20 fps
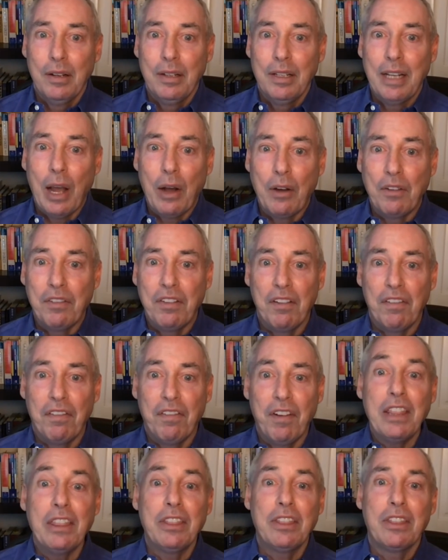Now, if you
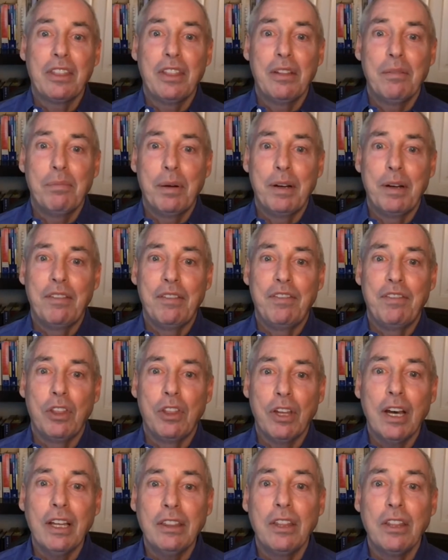
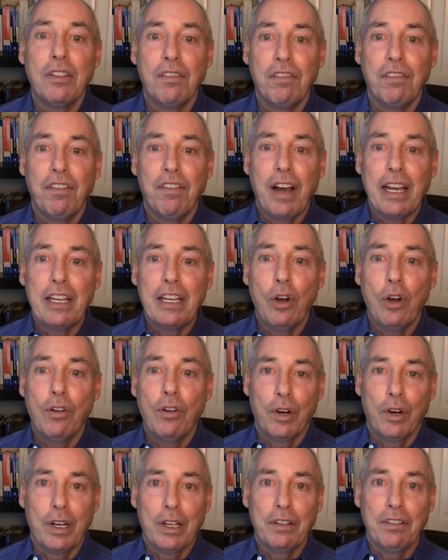thought that the fight
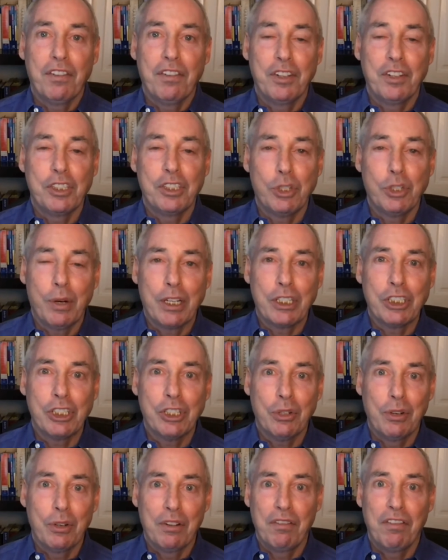over
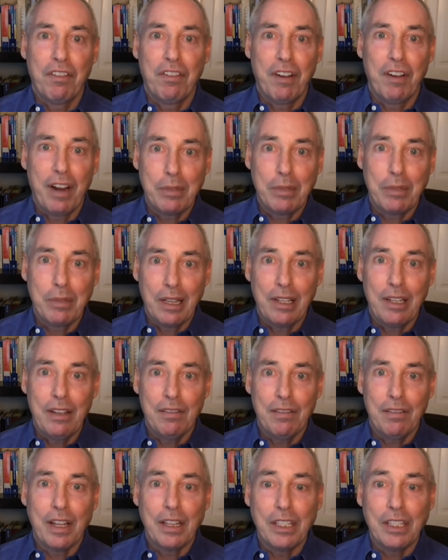infrastructure and family
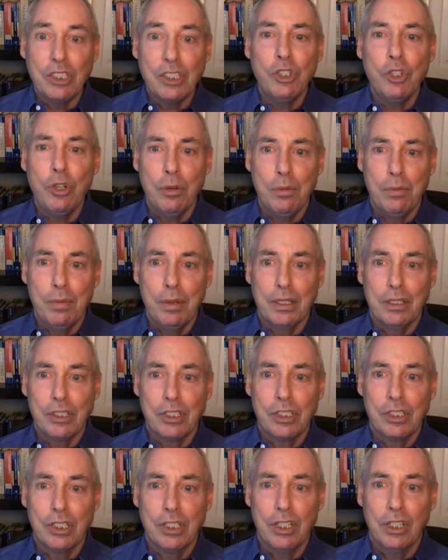leave on these two
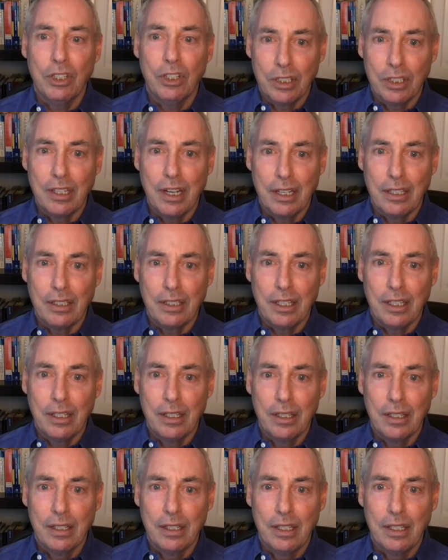bills looked
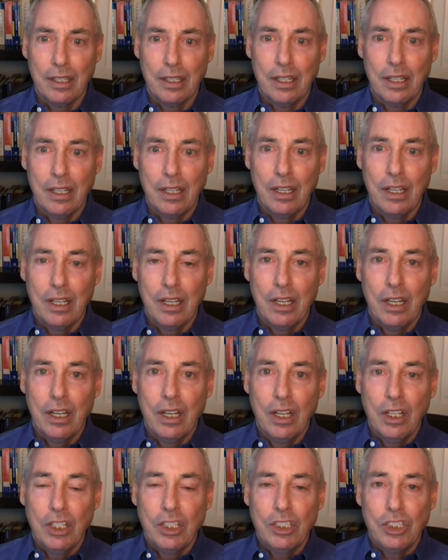ugly,
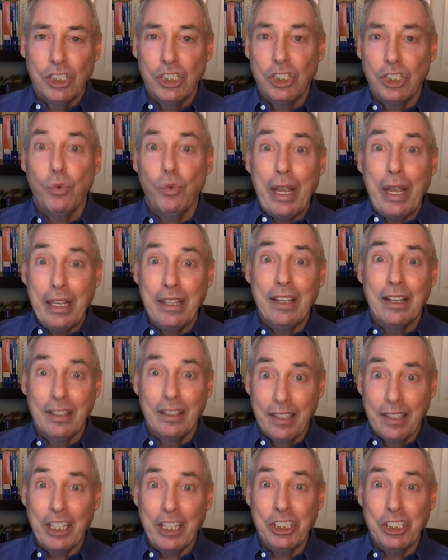just wait until
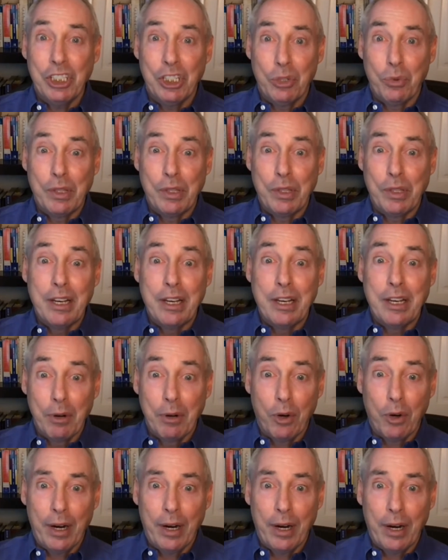next year when the
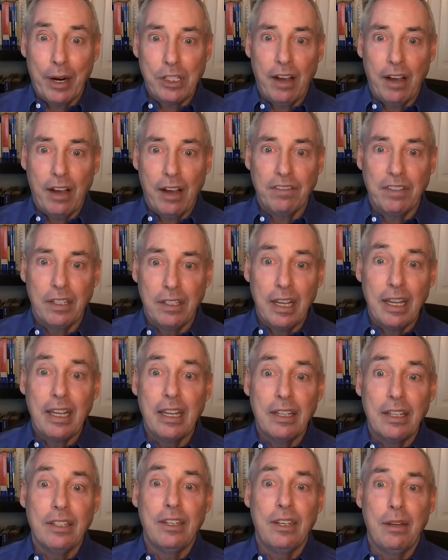Democrats have to dig
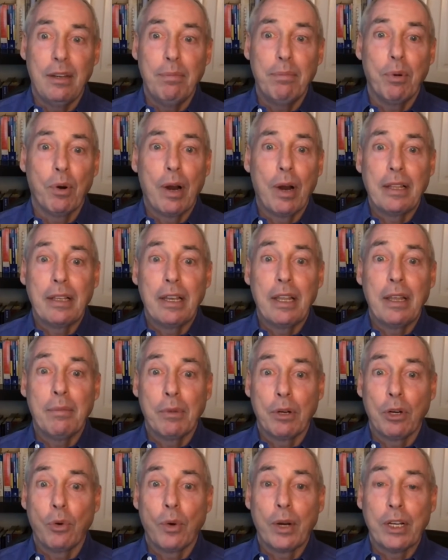in deeper on
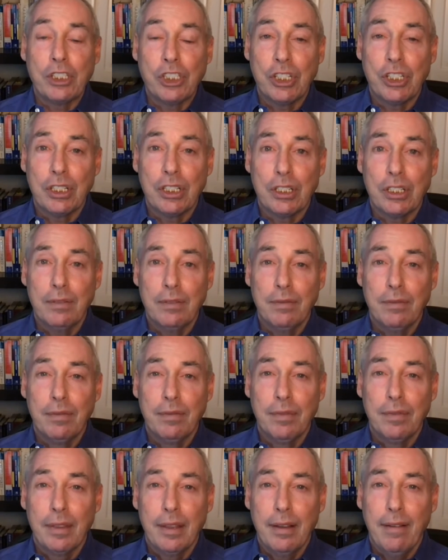immigration,
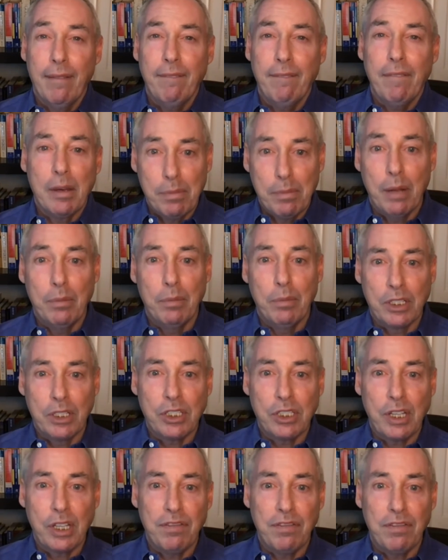on public
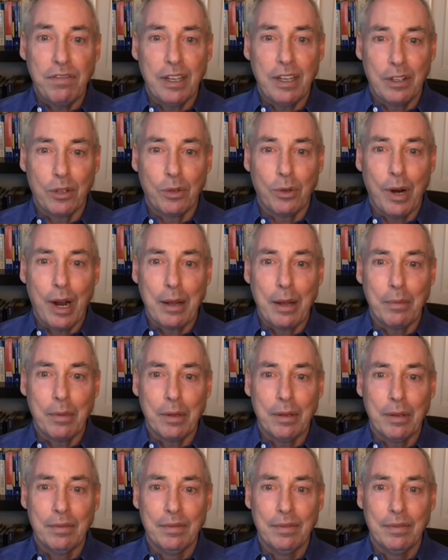safety and crime,